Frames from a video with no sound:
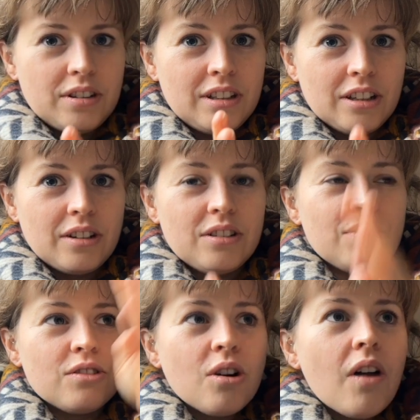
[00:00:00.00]
You know,
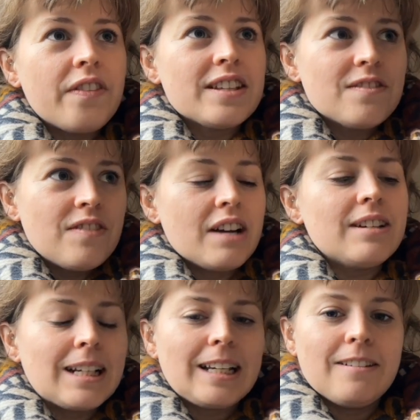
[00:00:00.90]
you've got this
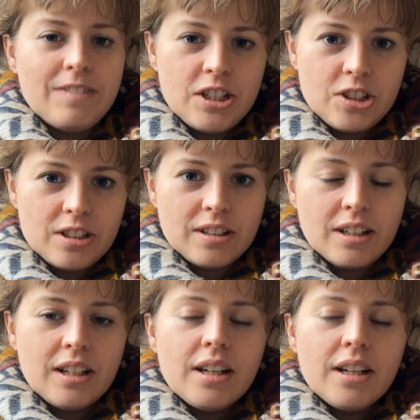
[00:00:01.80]
very clear vision,